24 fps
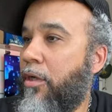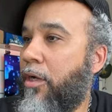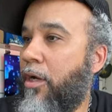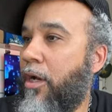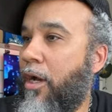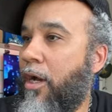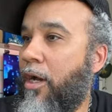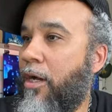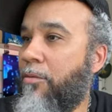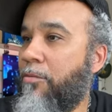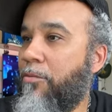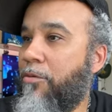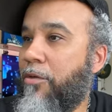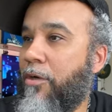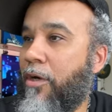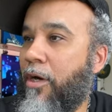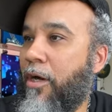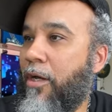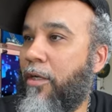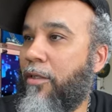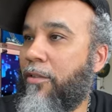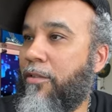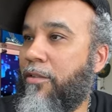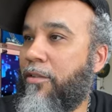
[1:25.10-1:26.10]
I'm
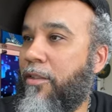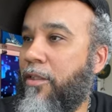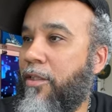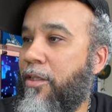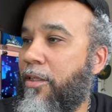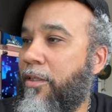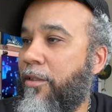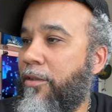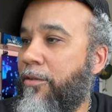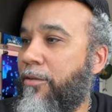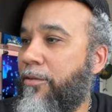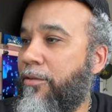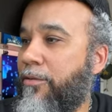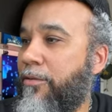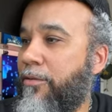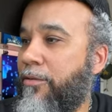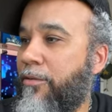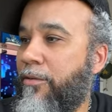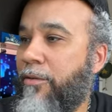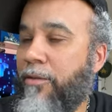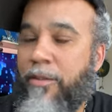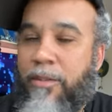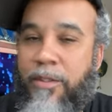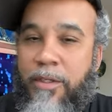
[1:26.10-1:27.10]
trying to see.
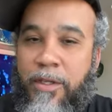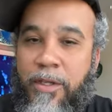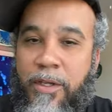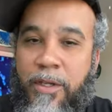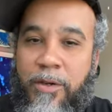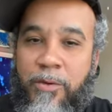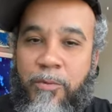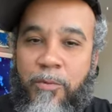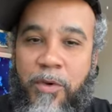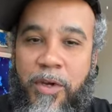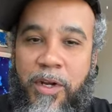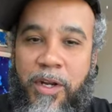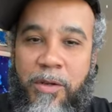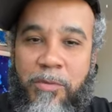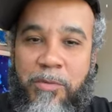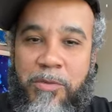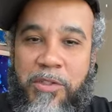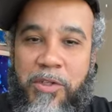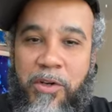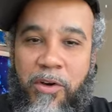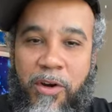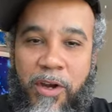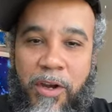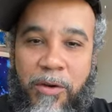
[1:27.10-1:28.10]
What up,
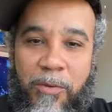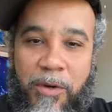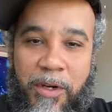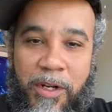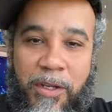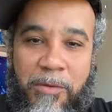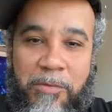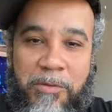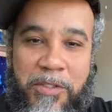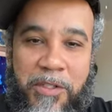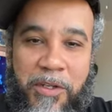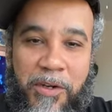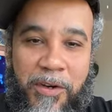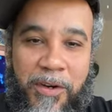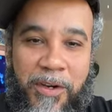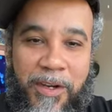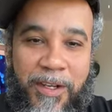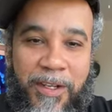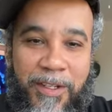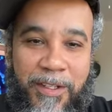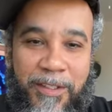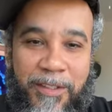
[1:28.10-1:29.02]
Joy? What up, Joy?